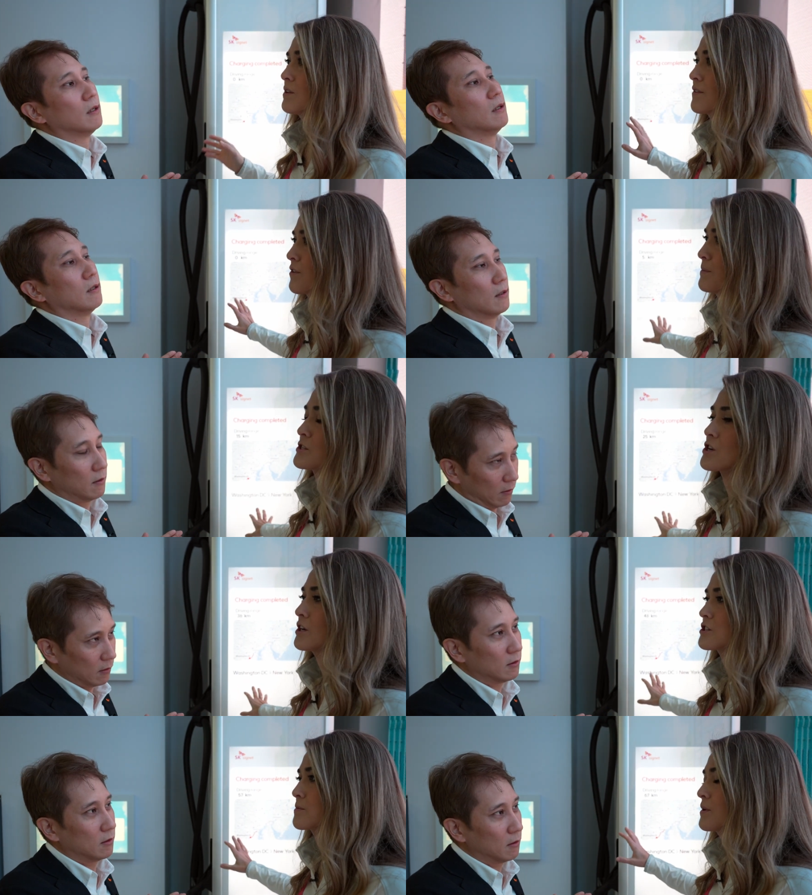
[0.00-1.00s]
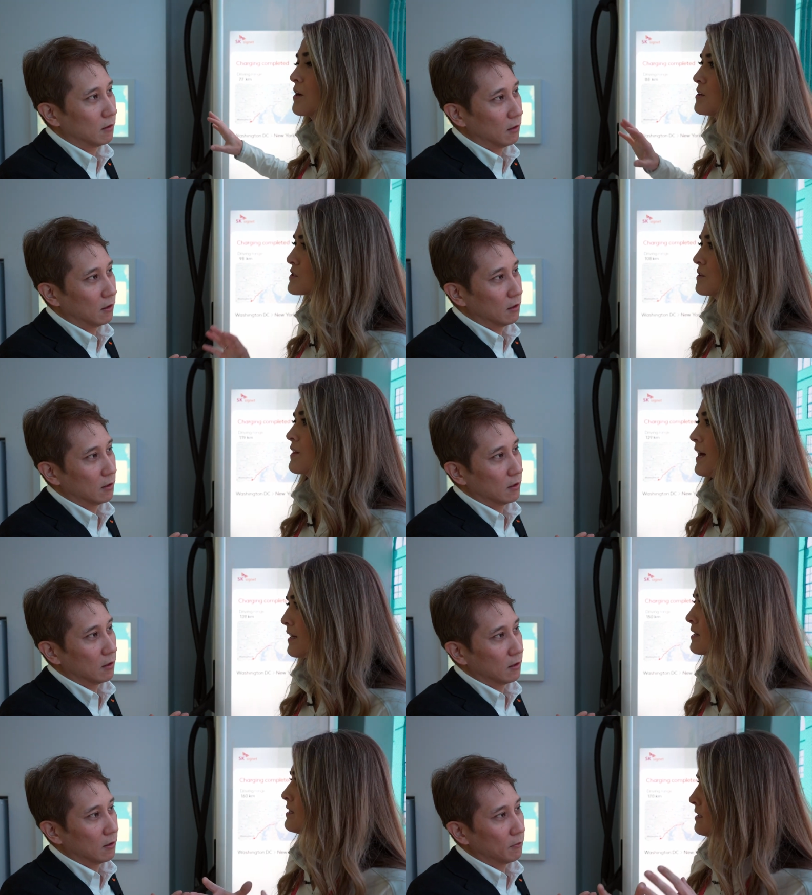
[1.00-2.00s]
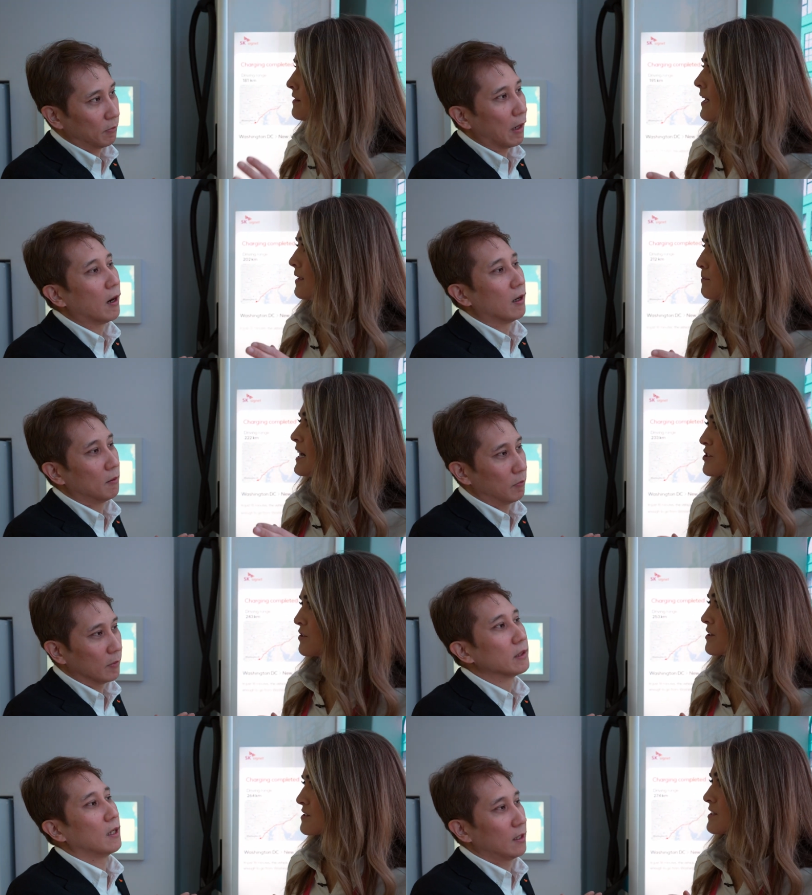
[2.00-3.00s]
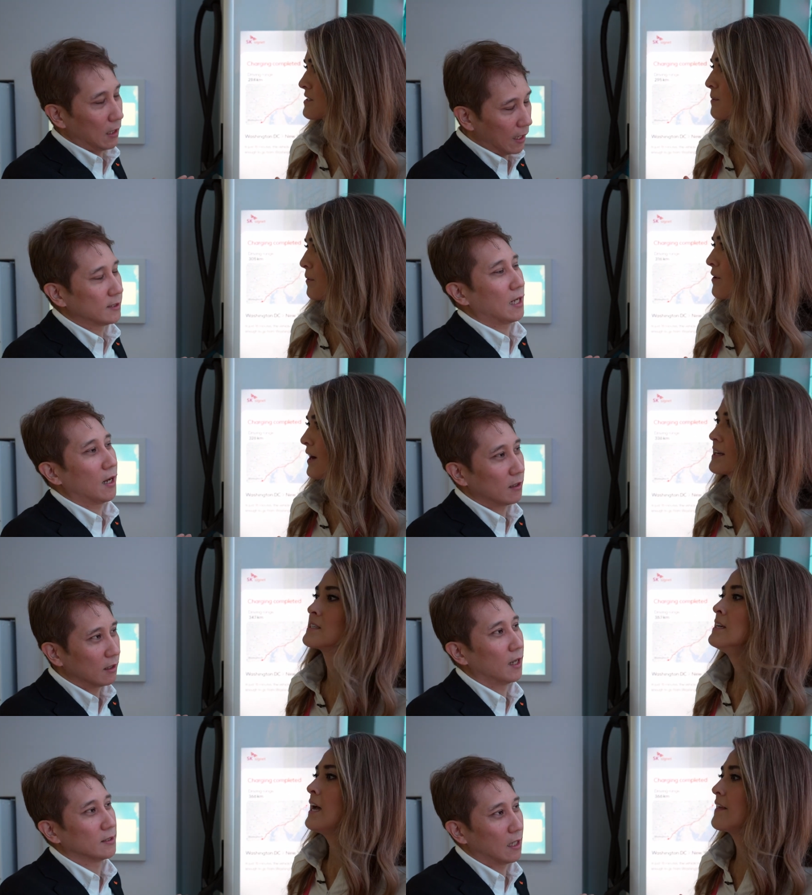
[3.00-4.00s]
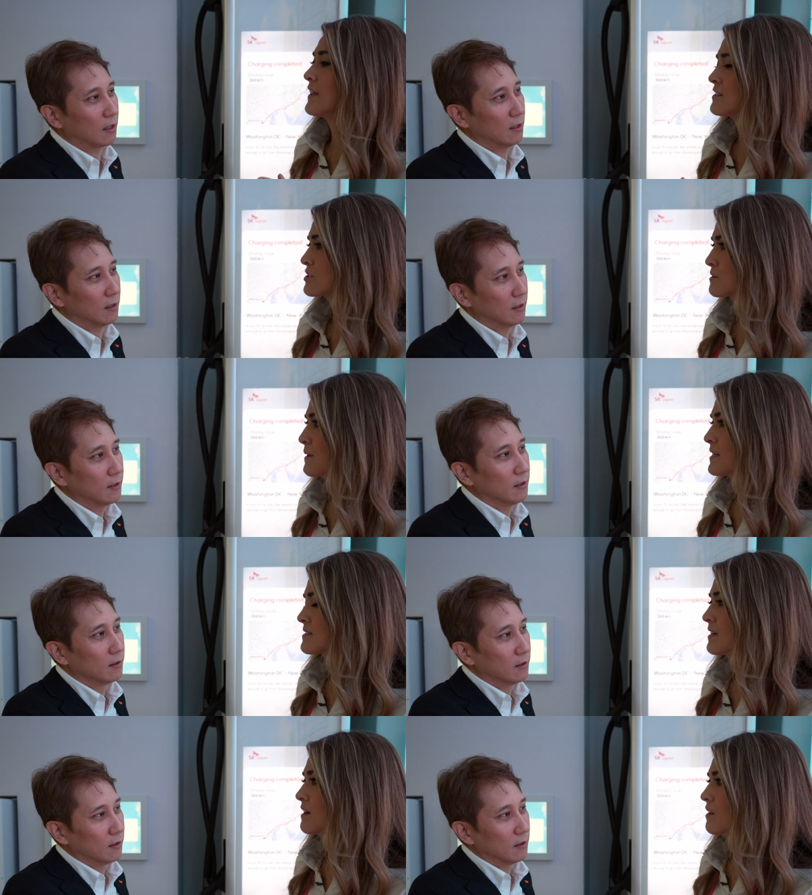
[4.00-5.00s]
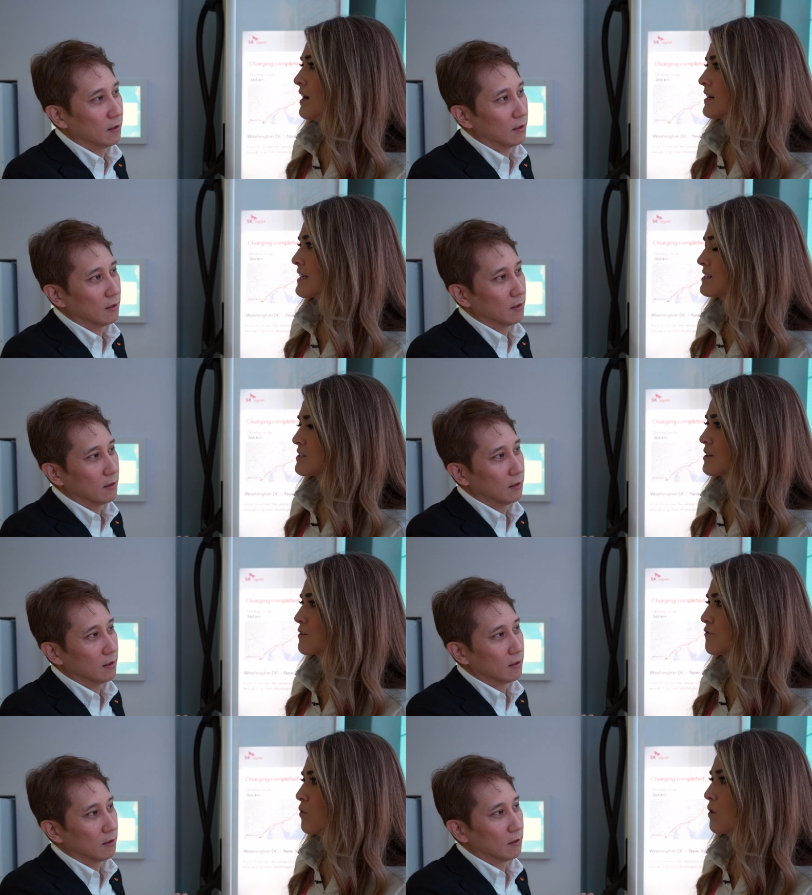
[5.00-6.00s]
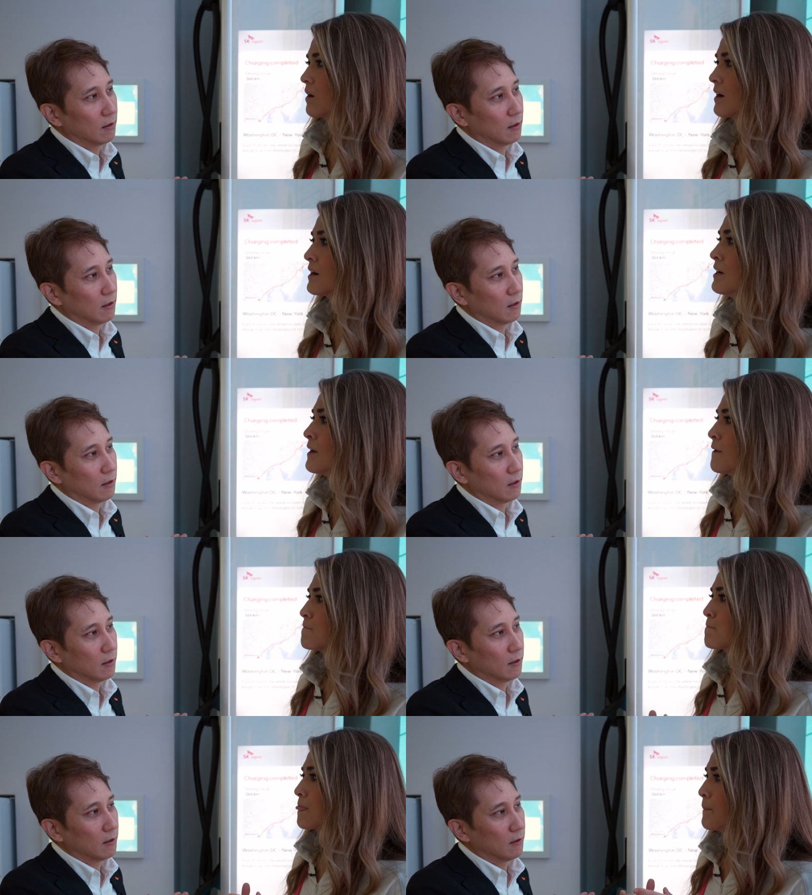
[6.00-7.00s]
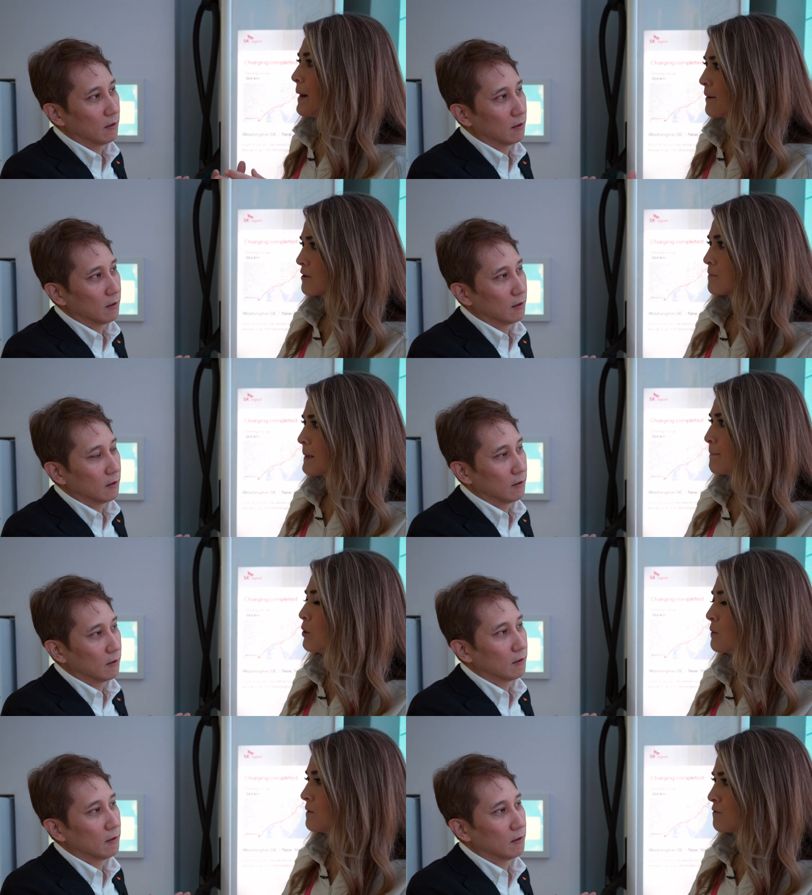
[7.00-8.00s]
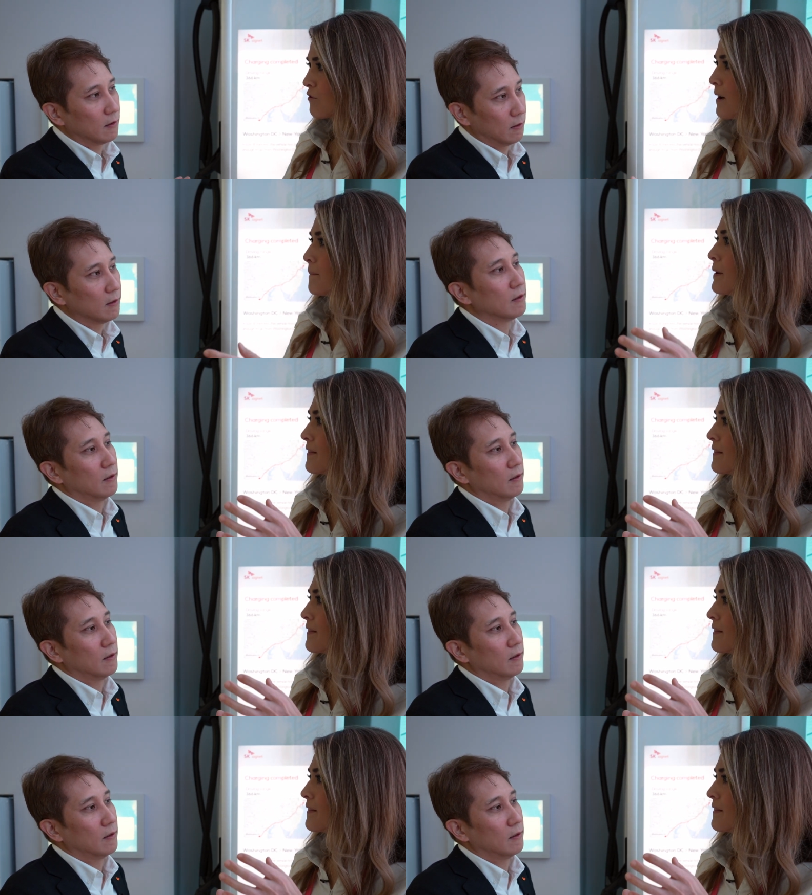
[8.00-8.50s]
Speaker 1: only from the charger, but also that that modular system, correct? And that just makes it a lot easier for the power to be pulled from